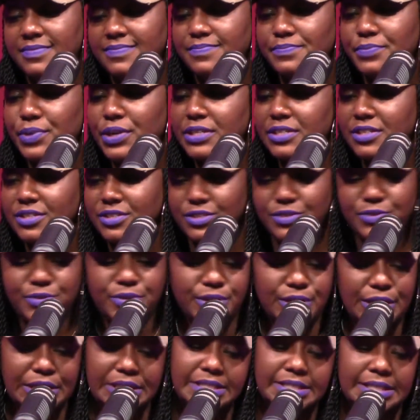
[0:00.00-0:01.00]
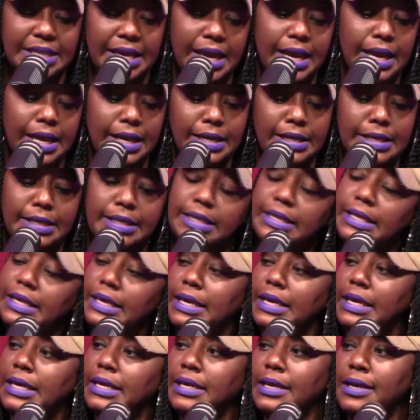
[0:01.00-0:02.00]
Precious, you want to say
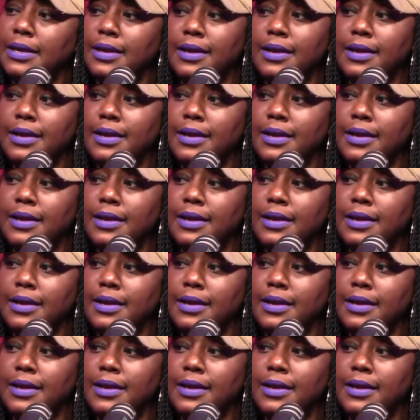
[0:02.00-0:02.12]
anything